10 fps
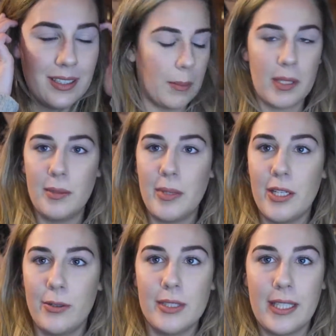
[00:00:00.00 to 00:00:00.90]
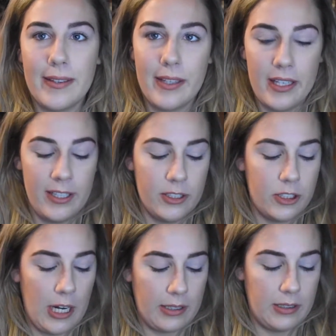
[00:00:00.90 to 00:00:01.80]
I'm going to be using the
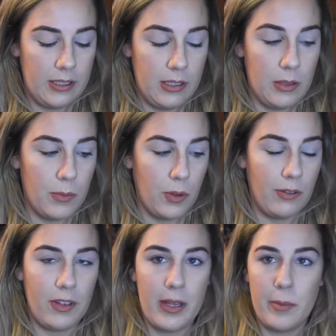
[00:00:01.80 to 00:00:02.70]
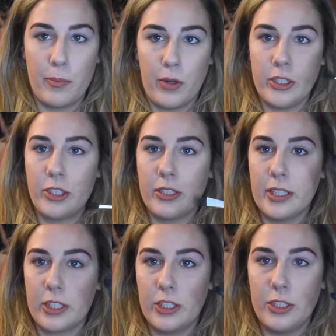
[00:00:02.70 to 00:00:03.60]
Jaclyn Hill Morphe brush
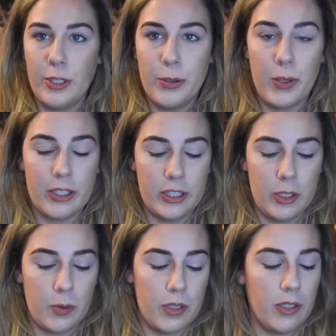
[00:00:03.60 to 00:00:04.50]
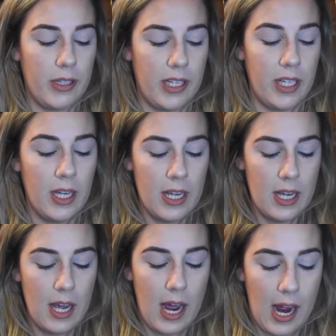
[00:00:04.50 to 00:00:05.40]
collection too. I just ordered the
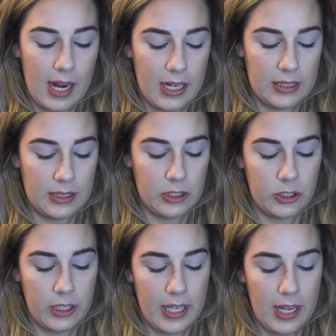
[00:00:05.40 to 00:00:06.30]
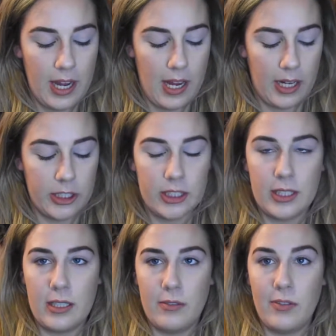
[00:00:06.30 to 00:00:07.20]
Eye Essential Kit and I just
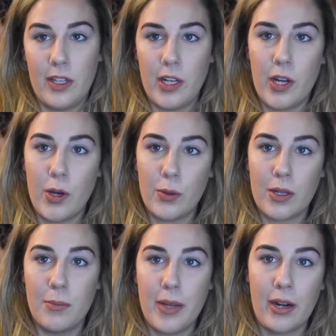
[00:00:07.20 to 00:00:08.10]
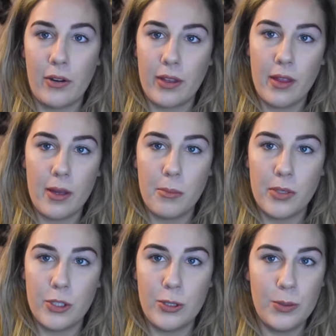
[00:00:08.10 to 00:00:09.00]
did a video comparing them
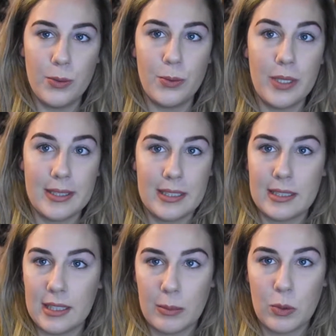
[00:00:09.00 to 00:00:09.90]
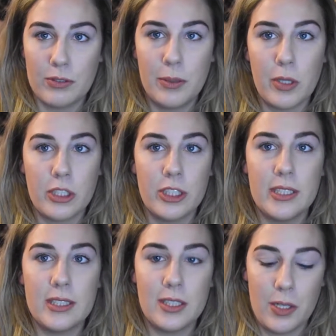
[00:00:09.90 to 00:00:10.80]
to existing Morphe
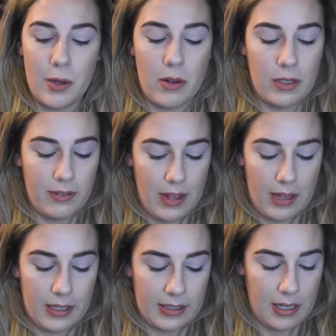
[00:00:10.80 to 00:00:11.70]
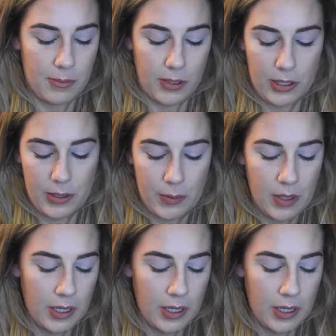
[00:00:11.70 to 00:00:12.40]
brushes, so I'll leave that link down below.